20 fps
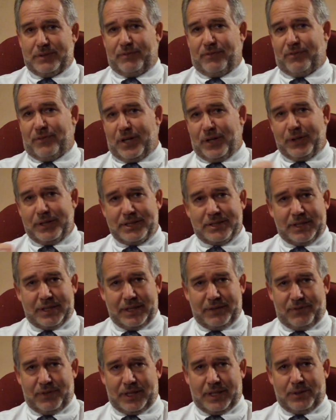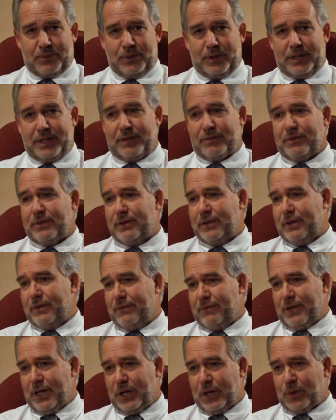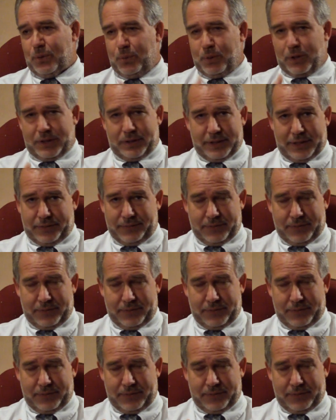very significant relief very quickly.